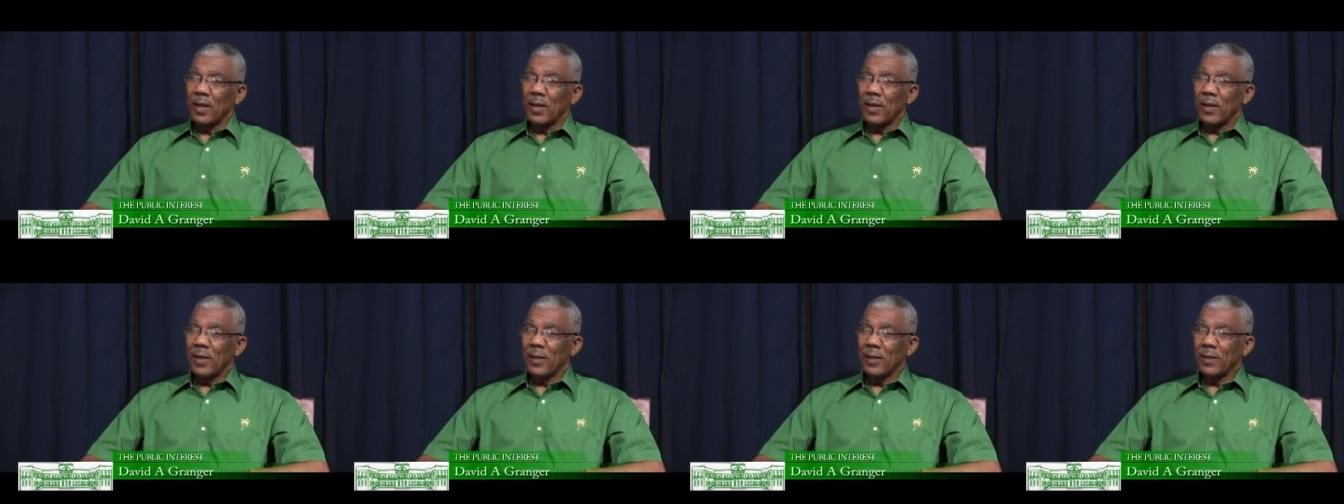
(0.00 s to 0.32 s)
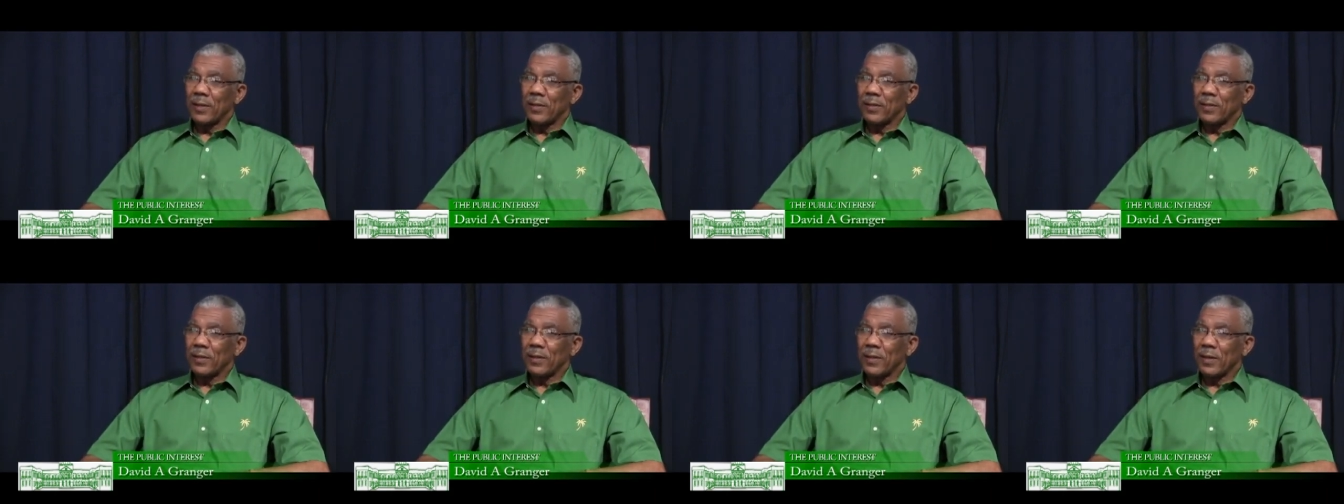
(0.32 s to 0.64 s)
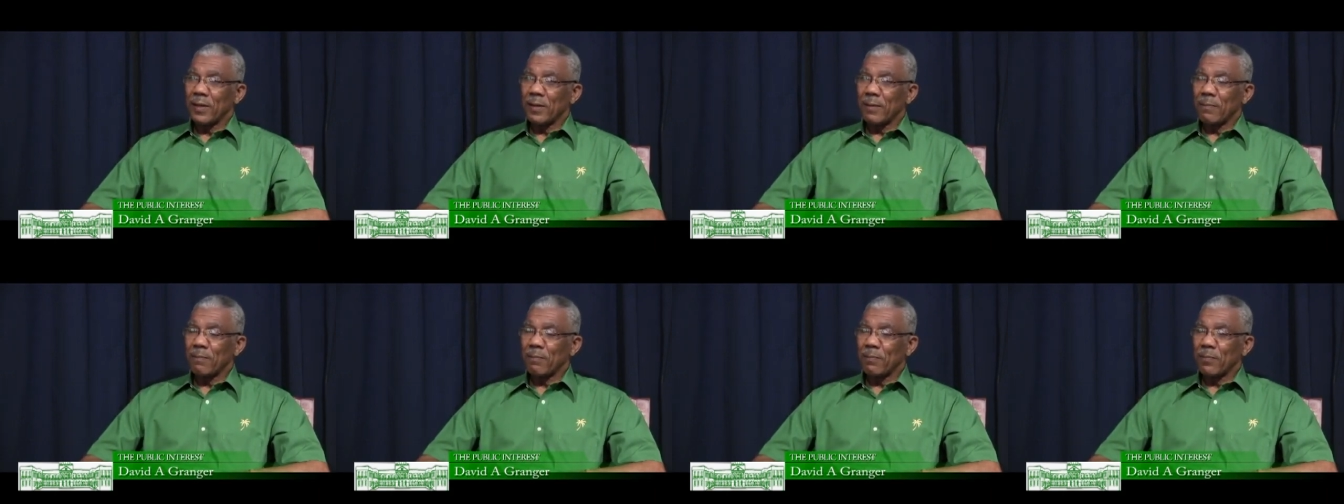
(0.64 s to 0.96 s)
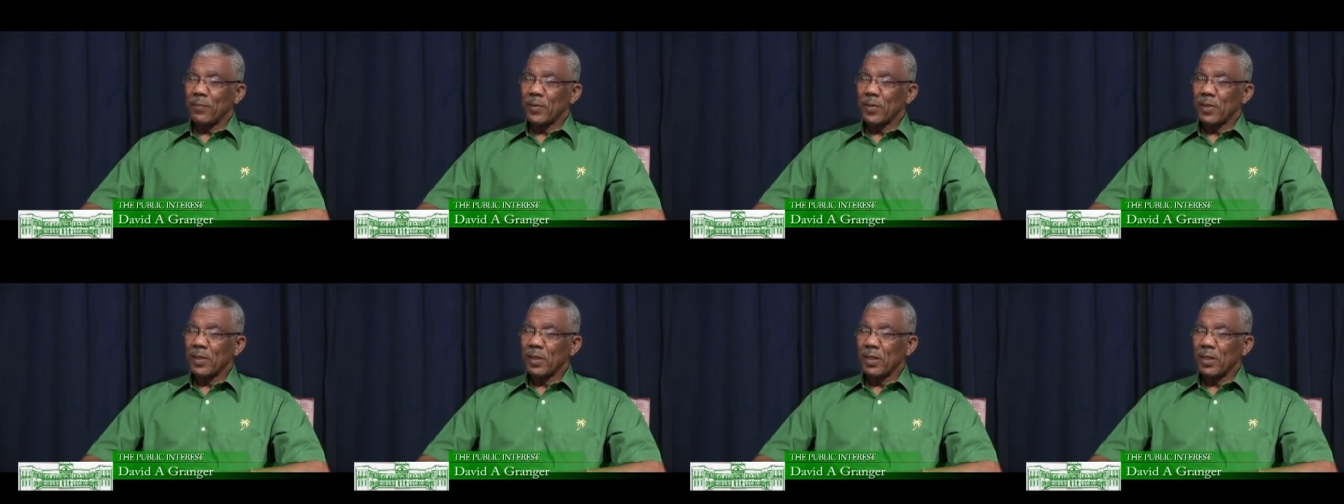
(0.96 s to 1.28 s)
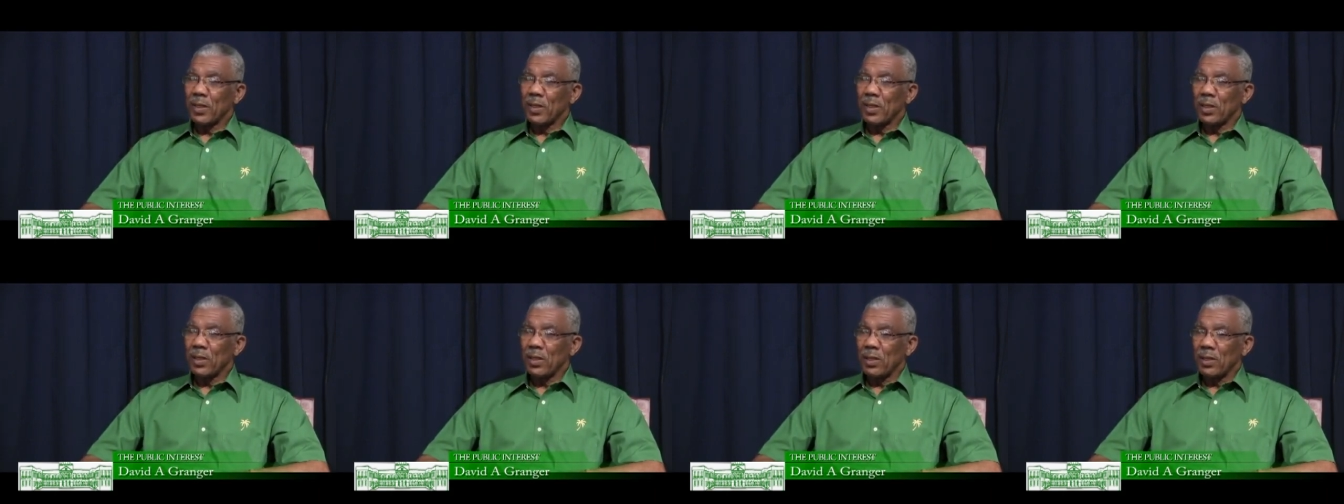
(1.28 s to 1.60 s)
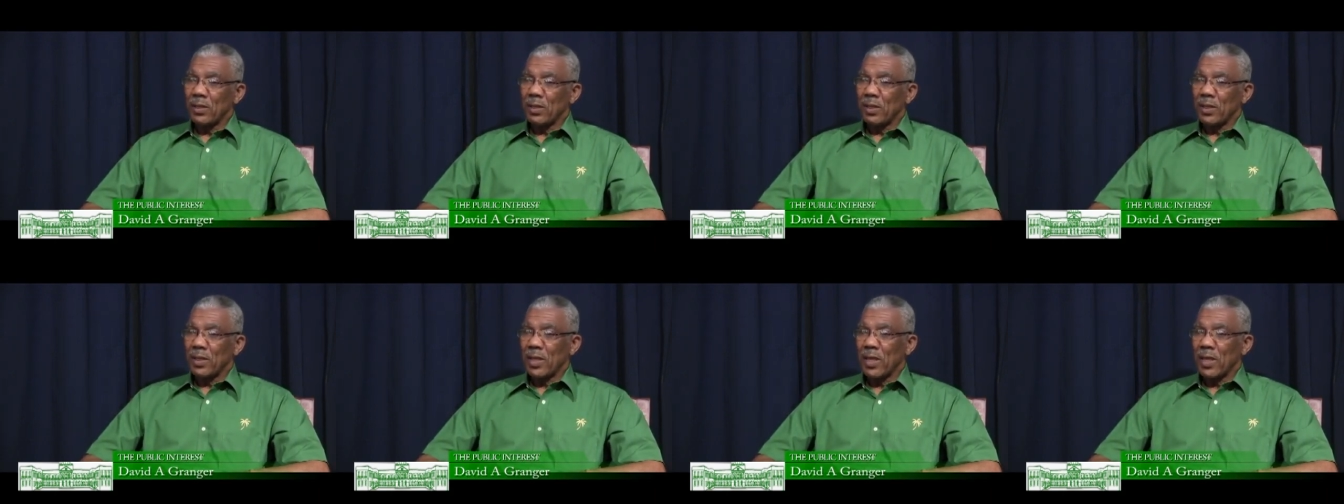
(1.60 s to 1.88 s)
And um, he